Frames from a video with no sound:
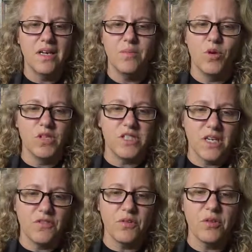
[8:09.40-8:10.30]
More
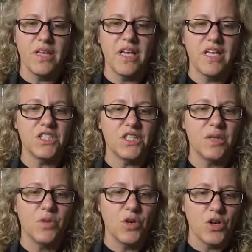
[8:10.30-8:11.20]
cell phone radiation,
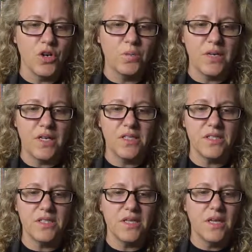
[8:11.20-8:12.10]
more herpes,